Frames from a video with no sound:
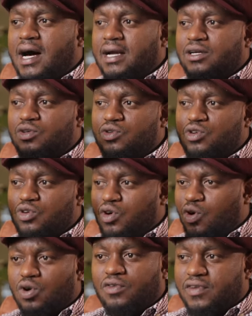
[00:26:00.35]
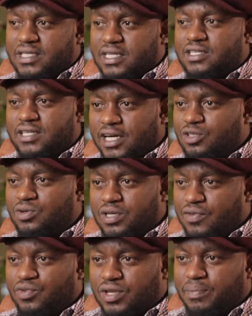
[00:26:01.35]
And, you know, all of us are trying to
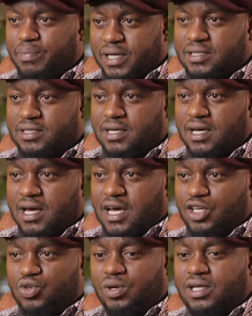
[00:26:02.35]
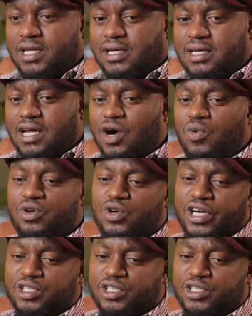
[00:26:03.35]
give you the best. It's only that now when you're